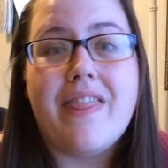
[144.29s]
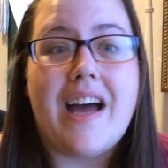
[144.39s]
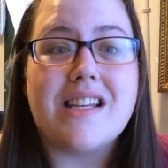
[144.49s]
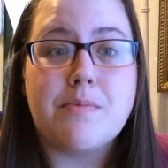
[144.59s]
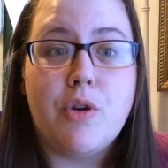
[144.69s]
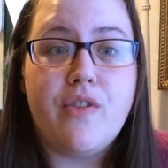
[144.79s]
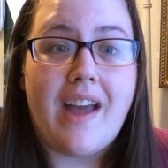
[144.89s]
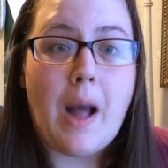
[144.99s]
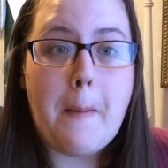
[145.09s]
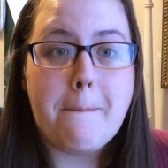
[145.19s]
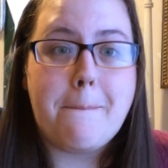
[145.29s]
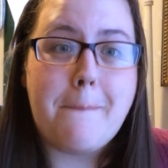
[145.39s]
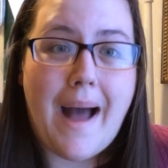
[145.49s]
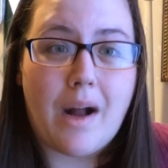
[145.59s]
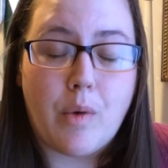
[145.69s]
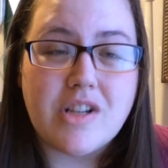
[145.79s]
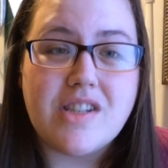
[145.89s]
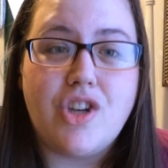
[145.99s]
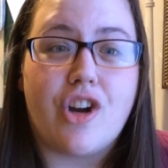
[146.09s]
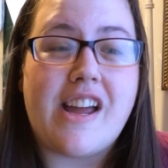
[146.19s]
That is moving
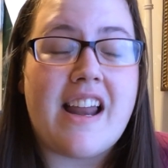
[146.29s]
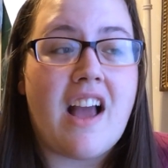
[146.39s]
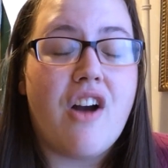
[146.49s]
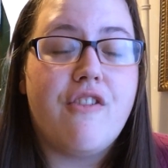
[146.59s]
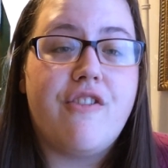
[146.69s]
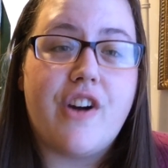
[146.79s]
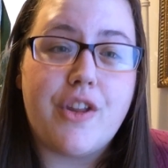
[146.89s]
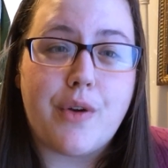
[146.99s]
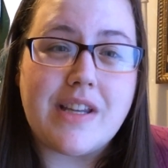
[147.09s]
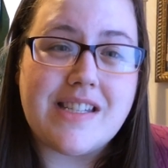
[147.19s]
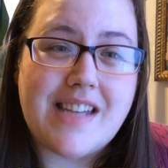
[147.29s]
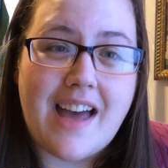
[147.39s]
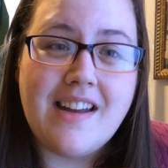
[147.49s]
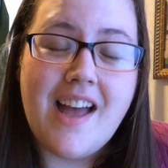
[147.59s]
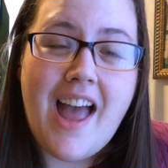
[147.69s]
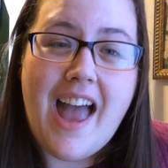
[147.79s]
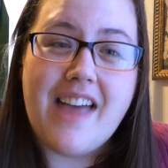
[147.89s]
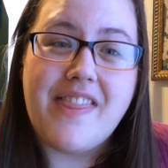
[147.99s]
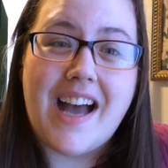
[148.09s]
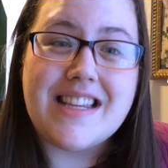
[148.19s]
backwards. You're getting further into debt,
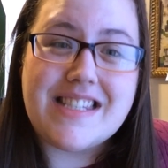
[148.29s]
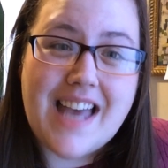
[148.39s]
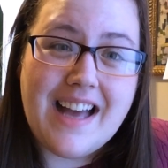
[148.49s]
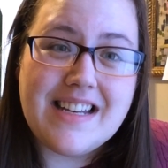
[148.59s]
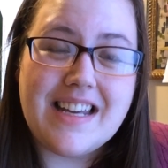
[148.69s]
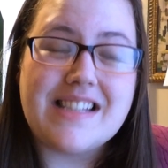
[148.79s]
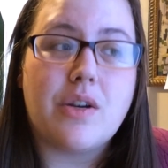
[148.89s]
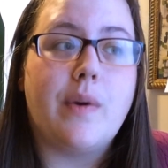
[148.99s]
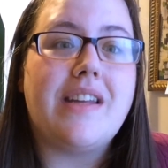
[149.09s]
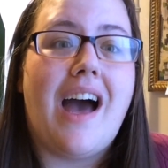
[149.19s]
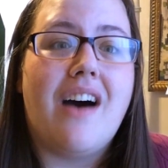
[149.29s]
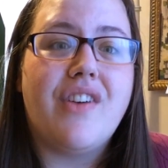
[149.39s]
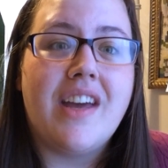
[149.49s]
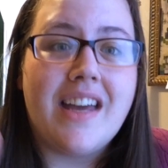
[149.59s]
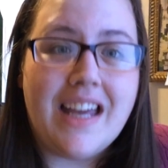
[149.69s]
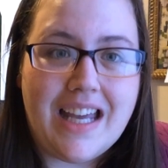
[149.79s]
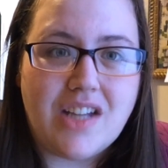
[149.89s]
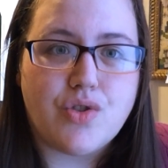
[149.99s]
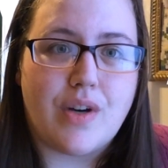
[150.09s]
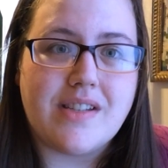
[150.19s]
and that debt is going to have
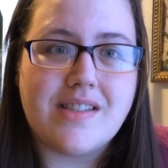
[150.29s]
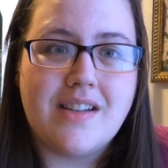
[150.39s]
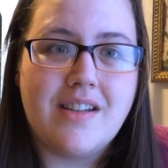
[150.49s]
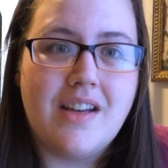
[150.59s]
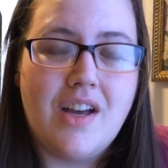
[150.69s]
interest.